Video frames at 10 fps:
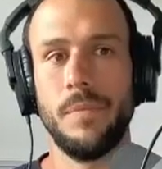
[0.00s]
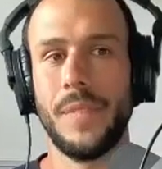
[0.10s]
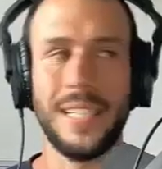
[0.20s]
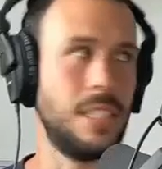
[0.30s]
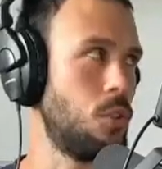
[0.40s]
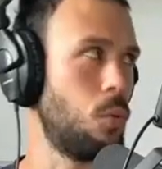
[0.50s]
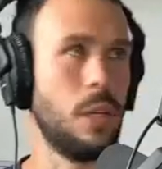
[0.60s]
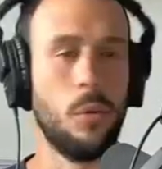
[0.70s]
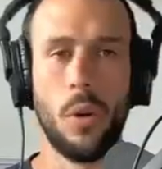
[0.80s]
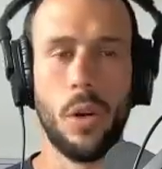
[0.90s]

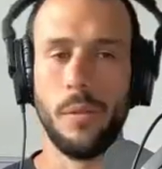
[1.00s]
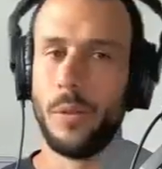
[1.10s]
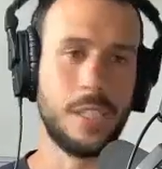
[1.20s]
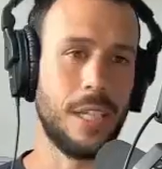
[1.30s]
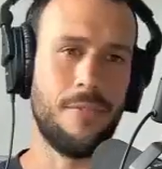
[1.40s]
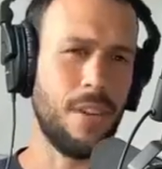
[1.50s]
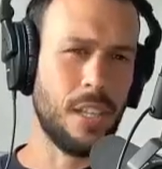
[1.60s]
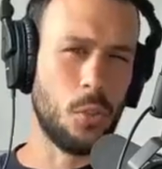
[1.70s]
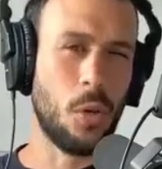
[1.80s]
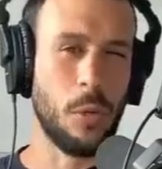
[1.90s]
1921, which I find
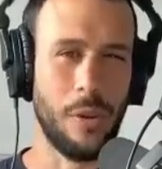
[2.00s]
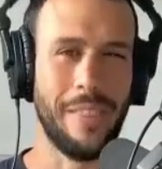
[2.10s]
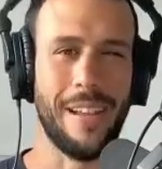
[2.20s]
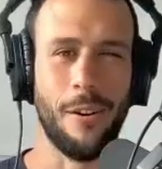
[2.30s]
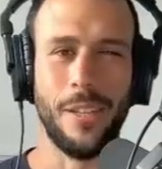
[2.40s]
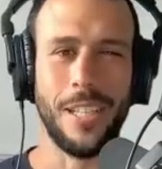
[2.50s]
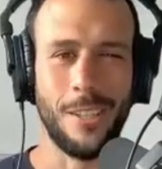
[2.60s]
the 21 there really